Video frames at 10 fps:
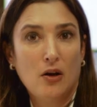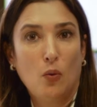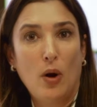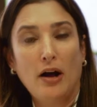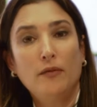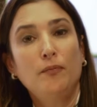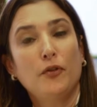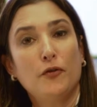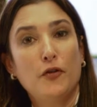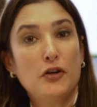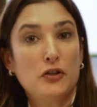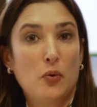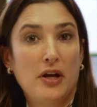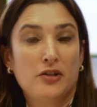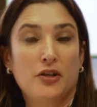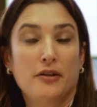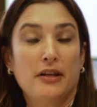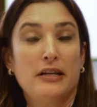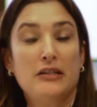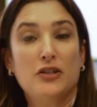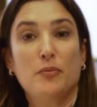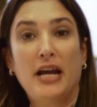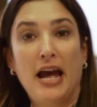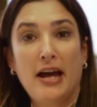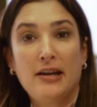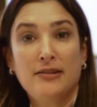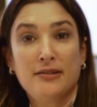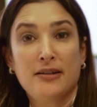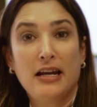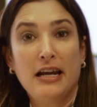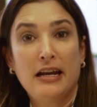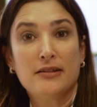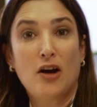Well, the first question that needs to be asked is,